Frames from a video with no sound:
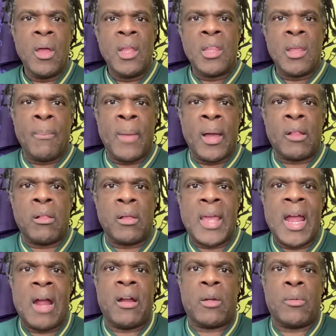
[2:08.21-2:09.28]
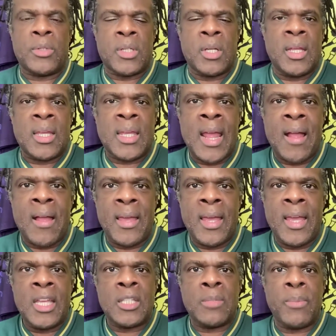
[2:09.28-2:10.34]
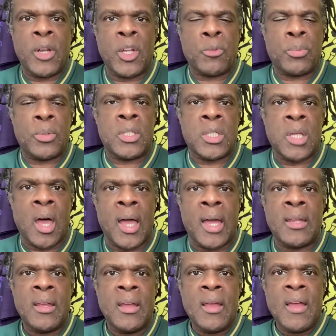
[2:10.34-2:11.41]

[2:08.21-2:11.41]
that Michael Carrick was going to get his Middlesbrough side